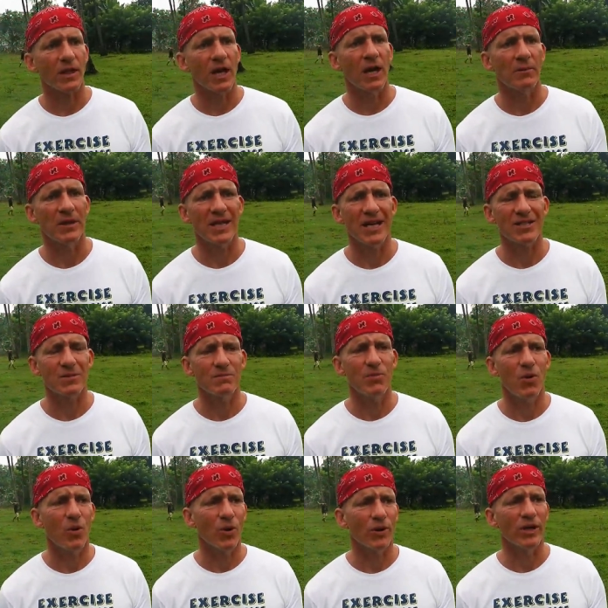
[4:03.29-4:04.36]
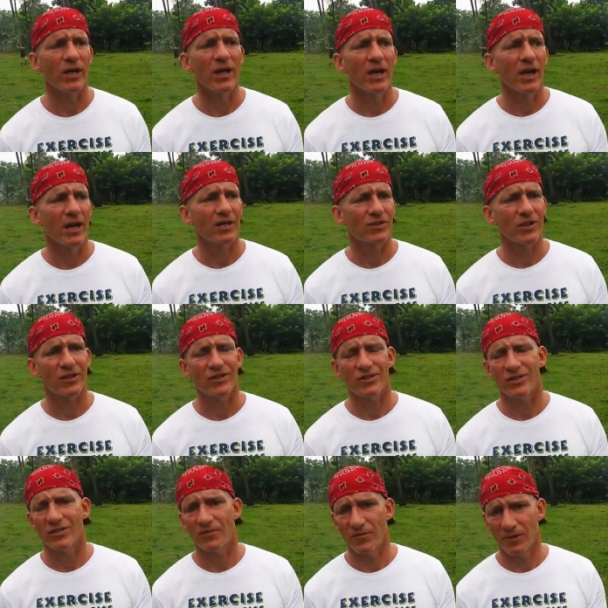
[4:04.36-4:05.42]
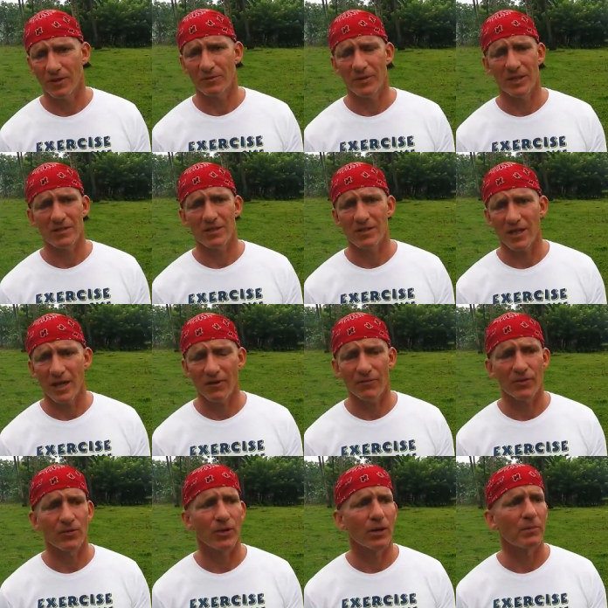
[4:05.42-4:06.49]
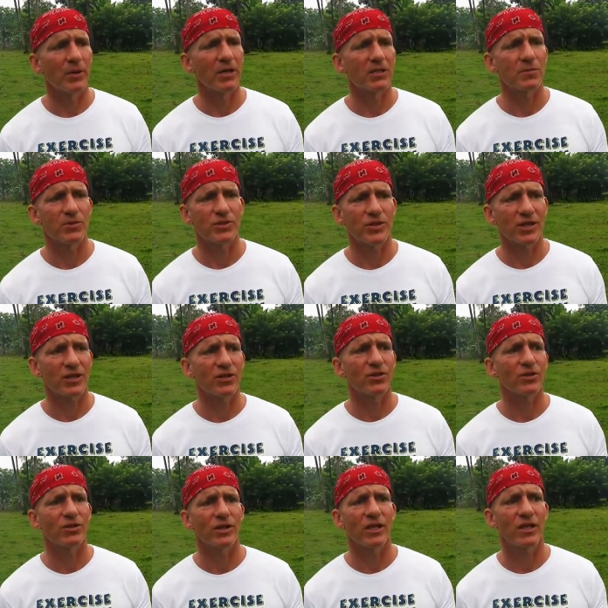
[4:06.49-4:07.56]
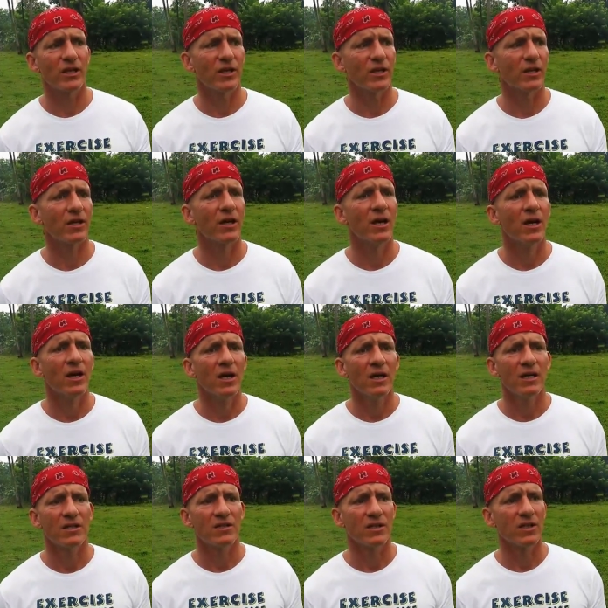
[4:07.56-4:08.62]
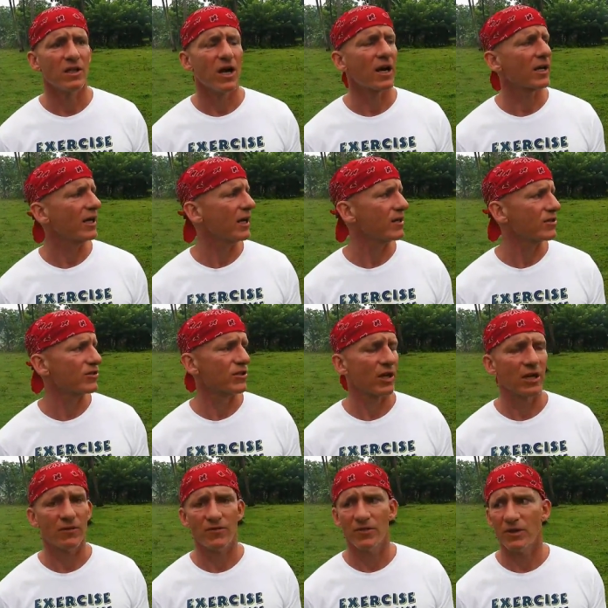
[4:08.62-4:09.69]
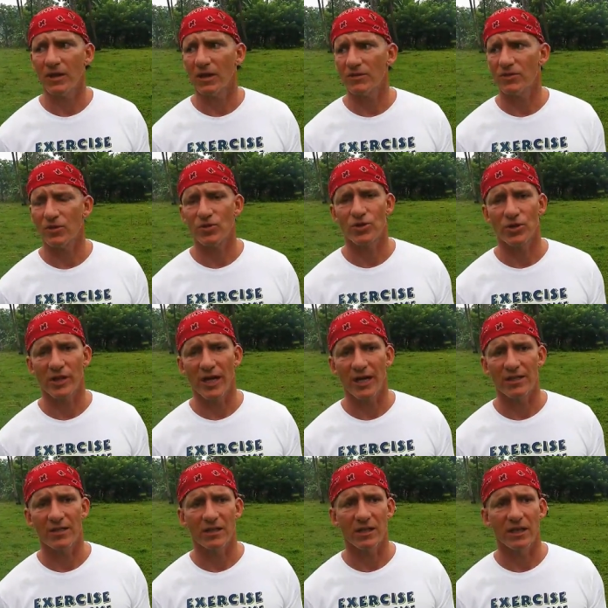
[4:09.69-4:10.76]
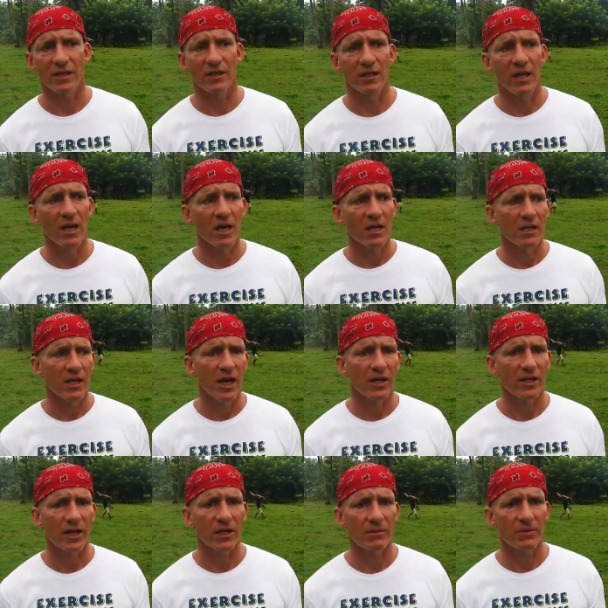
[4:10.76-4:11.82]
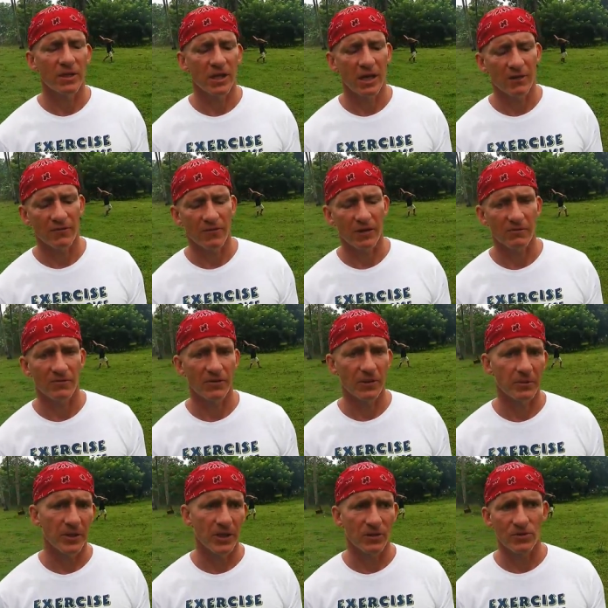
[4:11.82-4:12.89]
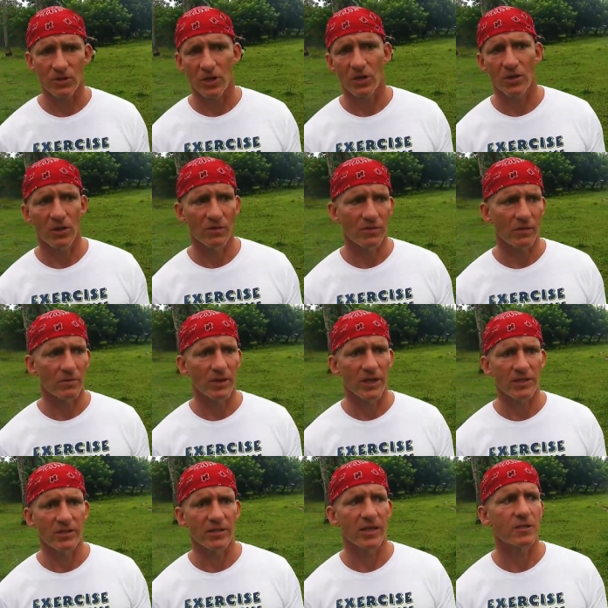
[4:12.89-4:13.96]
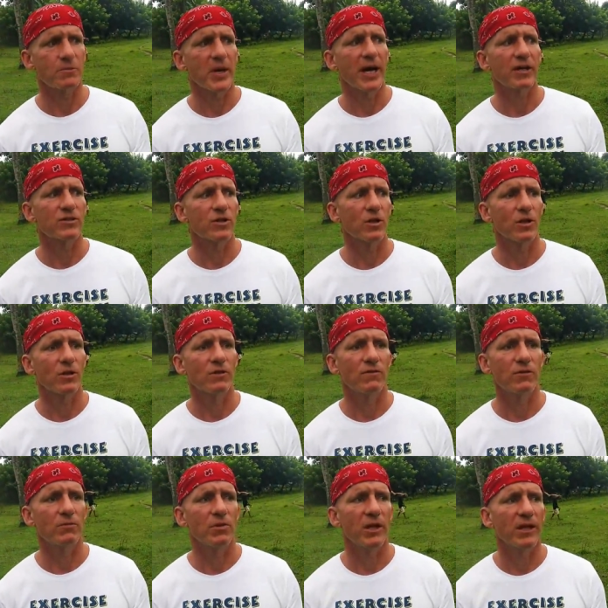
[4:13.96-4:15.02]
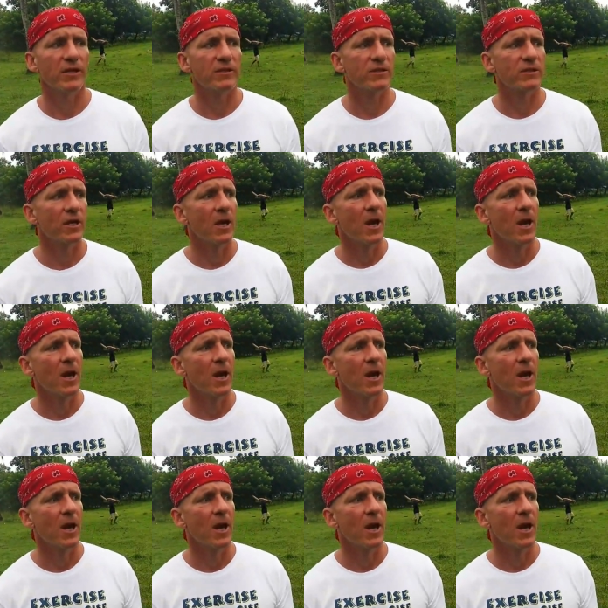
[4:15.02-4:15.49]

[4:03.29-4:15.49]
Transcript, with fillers: Um, and that's important. And it's not just in the Philippines, it's everywhere, but it's particularly here because in a lot of cases you're going to feel socially isolated. Yeah, you're going to be you know, Filipinos all over the place and expats all over the place.